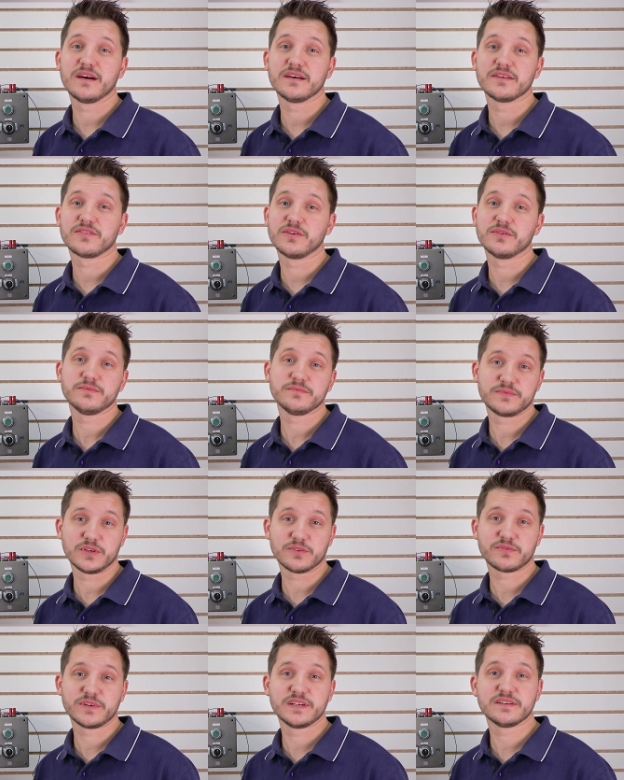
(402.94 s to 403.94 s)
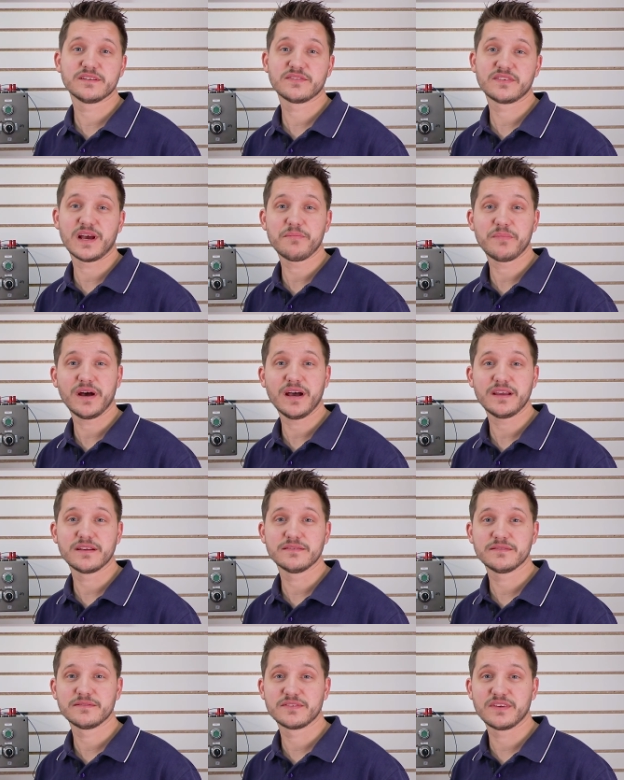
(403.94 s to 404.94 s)
So feel free to stop by
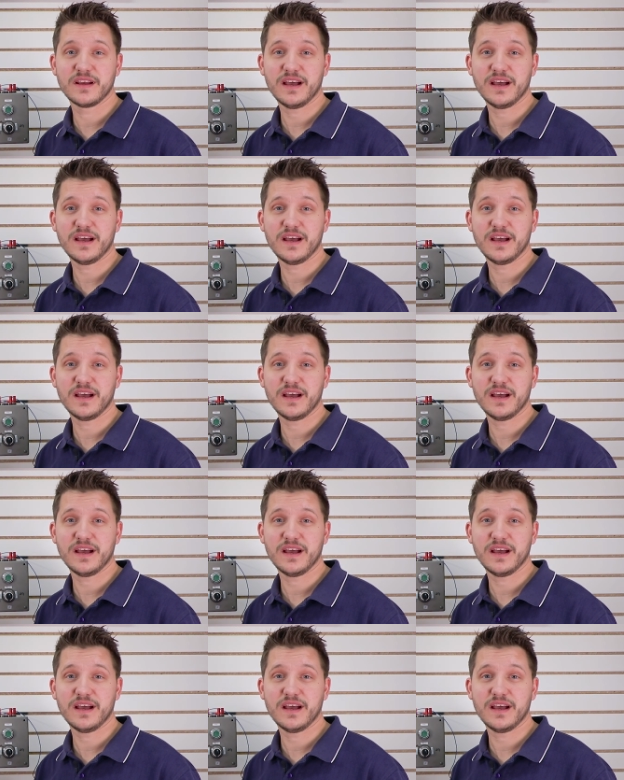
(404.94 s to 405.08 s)
and say